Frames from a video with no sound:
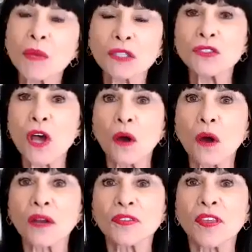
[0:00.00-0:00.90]
So
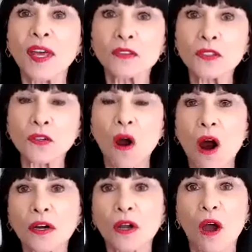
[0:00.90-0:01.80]
things
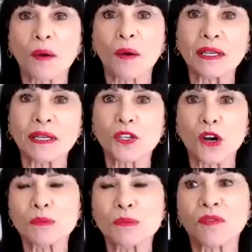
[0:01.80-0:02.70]
are going, in
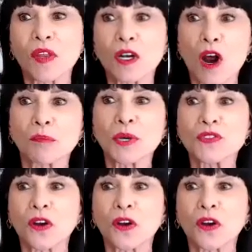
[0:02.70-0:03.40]
terms of the numbers,